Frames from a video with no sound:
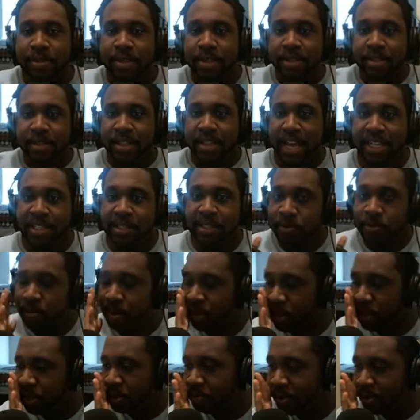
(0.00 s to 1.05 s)
That's
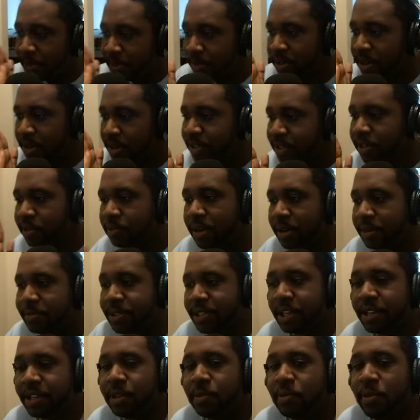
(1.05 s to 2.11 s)
when people come to your
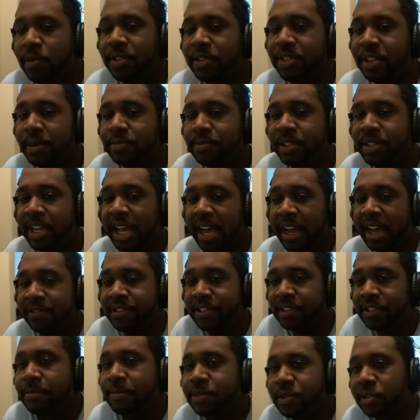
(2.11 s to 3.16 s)
website, you want them to have
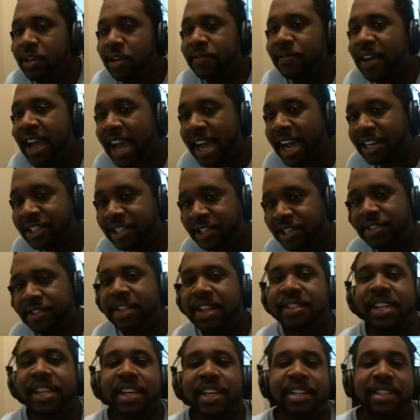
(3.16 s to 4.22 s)
some sort of action
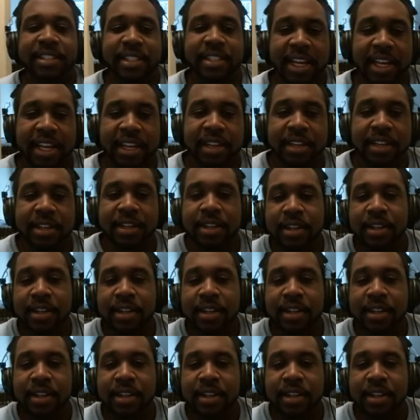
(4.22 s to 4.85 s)
that they can take.